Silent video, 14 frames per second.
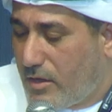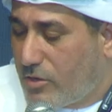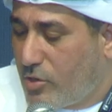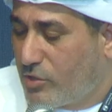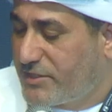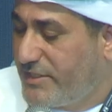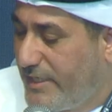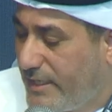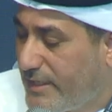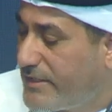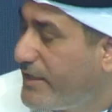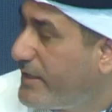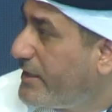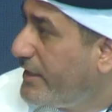CORSIA
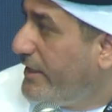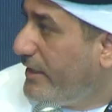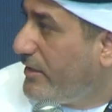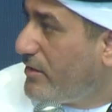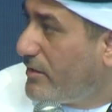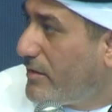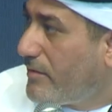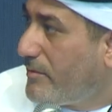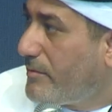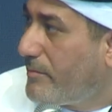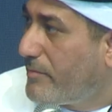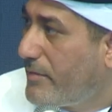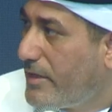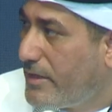decree,
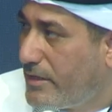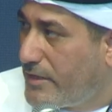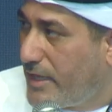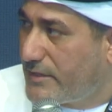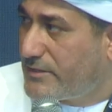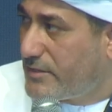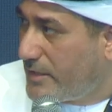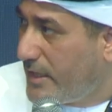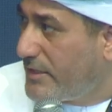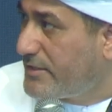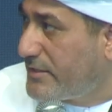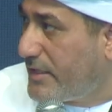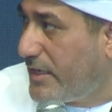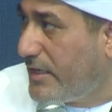that's
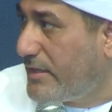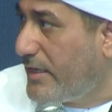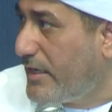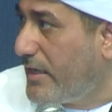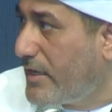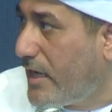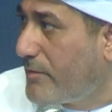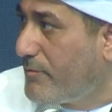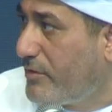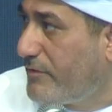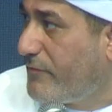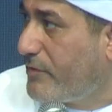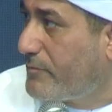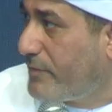the
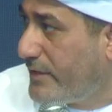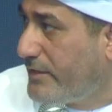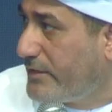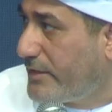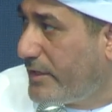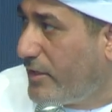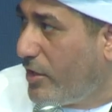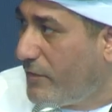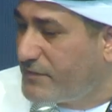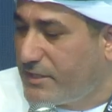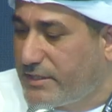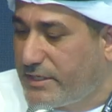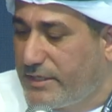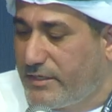carbon footprint
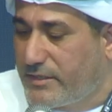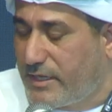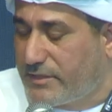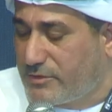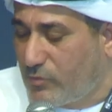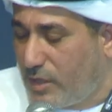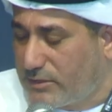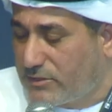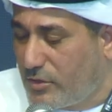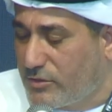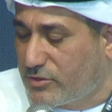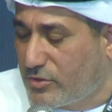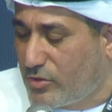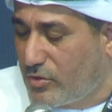offsetting, that was
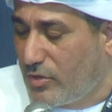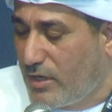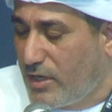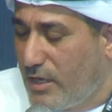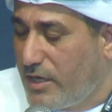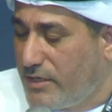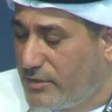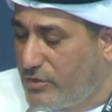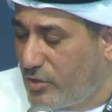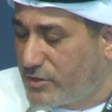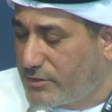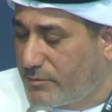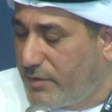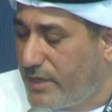also
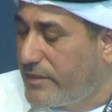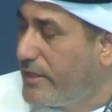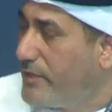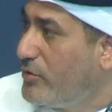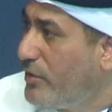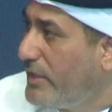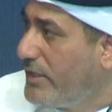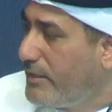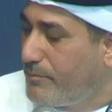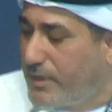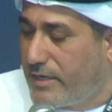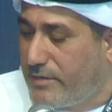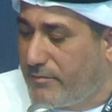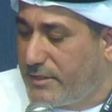endorsed by the UAE
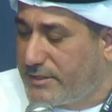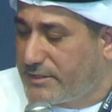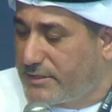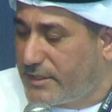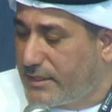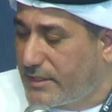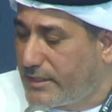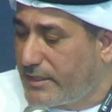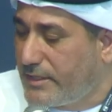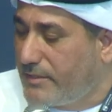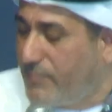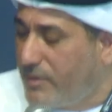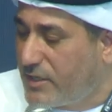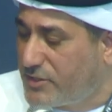Prime Minister
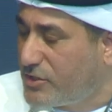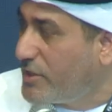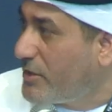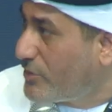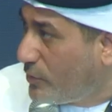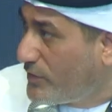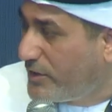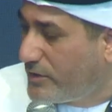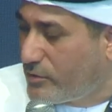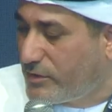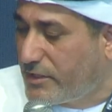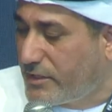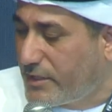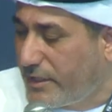in March
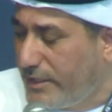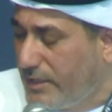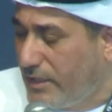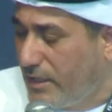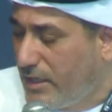2023.